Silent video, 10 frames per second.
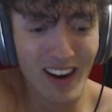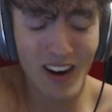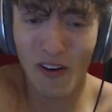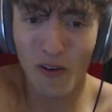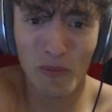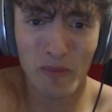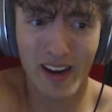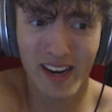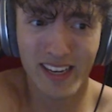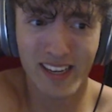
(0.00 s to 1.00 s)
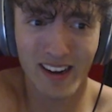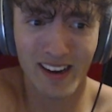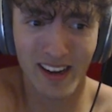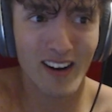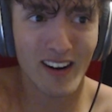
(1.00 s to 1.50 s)
Oh, my
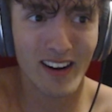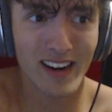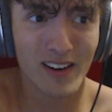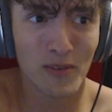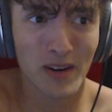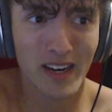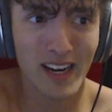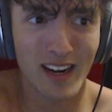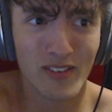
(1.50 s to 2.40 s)
God. All right, we're getting off